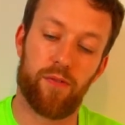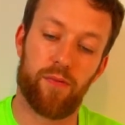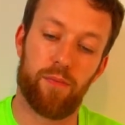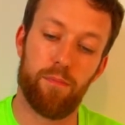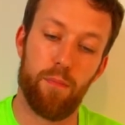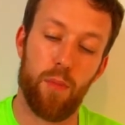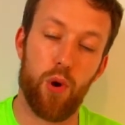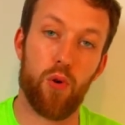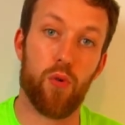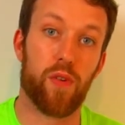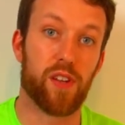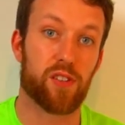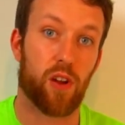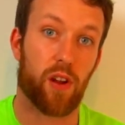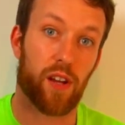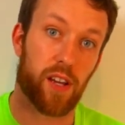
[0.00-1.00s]
move,
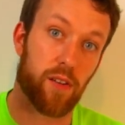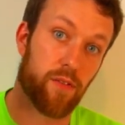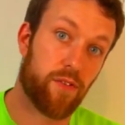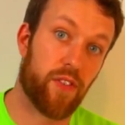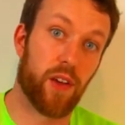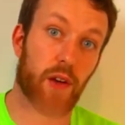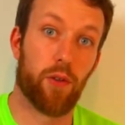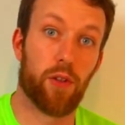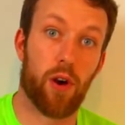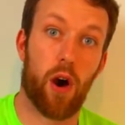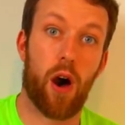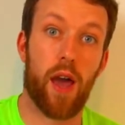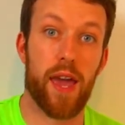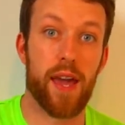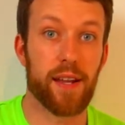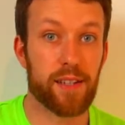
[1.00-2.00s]
it's not like you can feel the
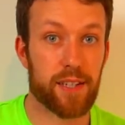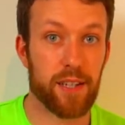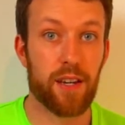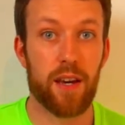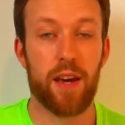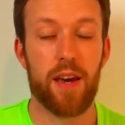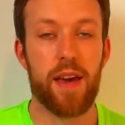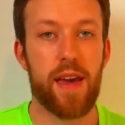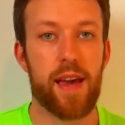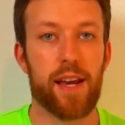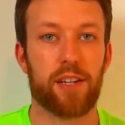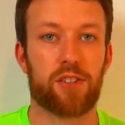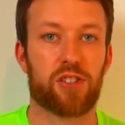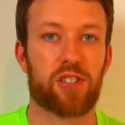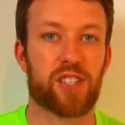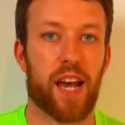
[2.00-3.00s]
hit. It
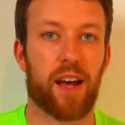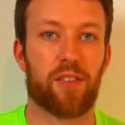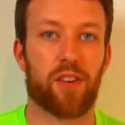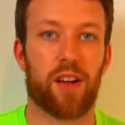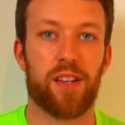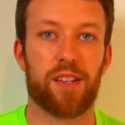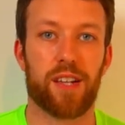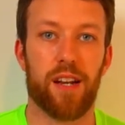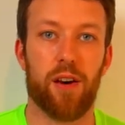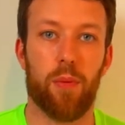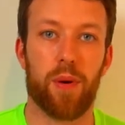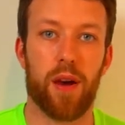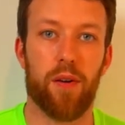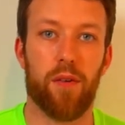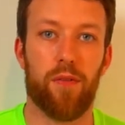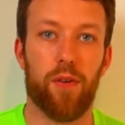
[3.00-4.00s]
just sounds like there's a little
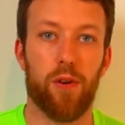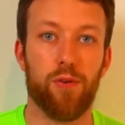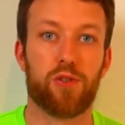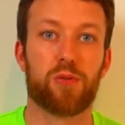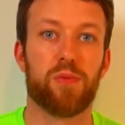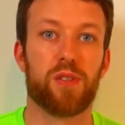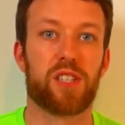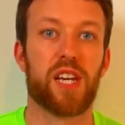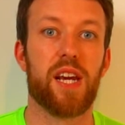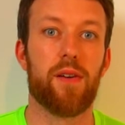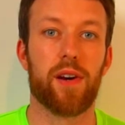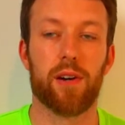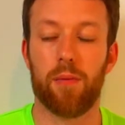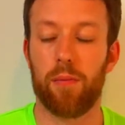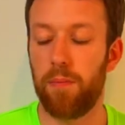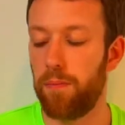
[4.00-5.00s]
bit of loose
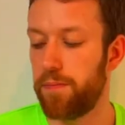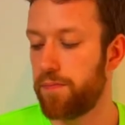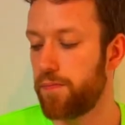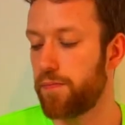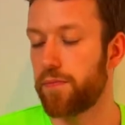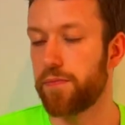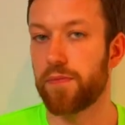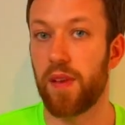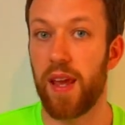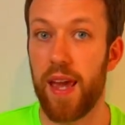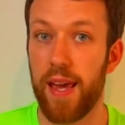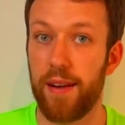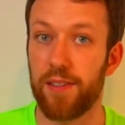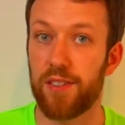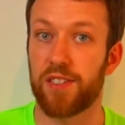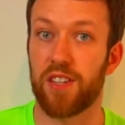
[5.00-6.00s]
material
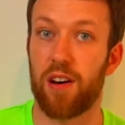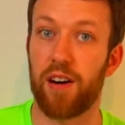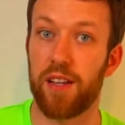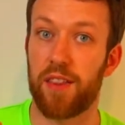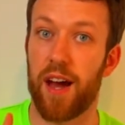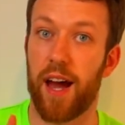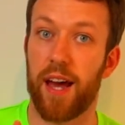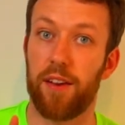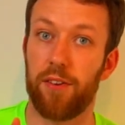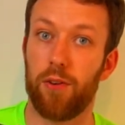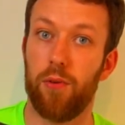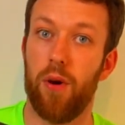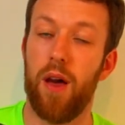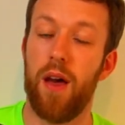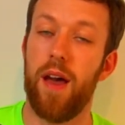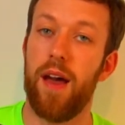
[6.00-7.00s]
inside the
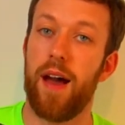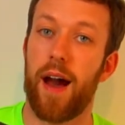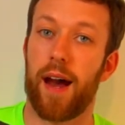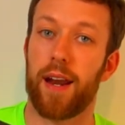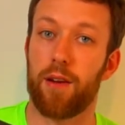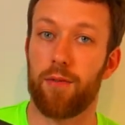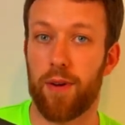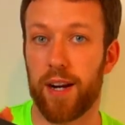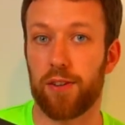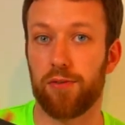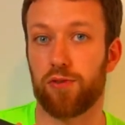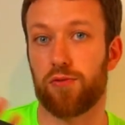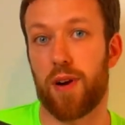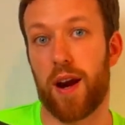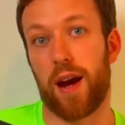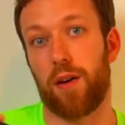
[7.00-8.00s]
handle, and it rattles
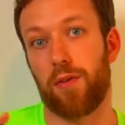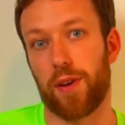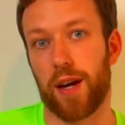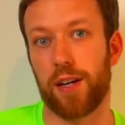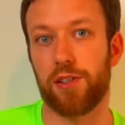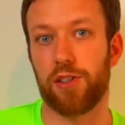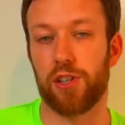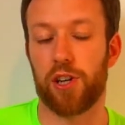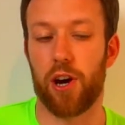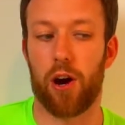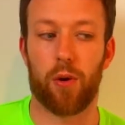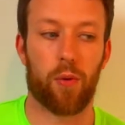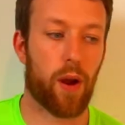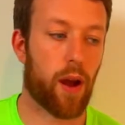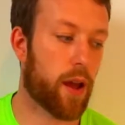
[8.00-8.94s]
around as you go.